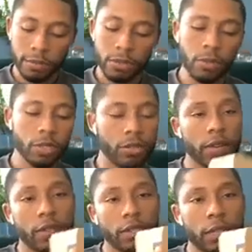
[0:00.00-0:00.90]
So once you
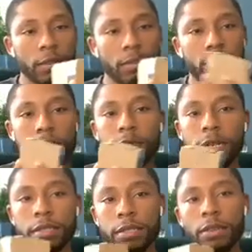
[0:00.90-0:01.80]
have that shape
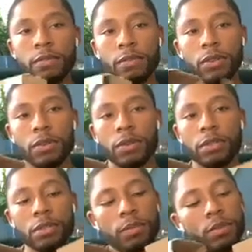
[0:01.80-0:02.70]
like so, you're going
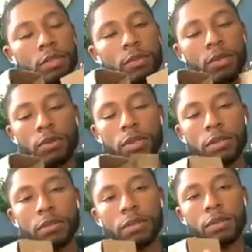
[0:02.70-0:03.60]
to put some glue on
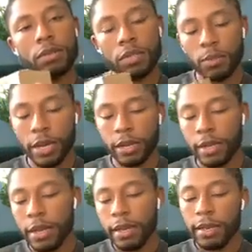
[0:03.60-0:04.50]
it, glue it to the back.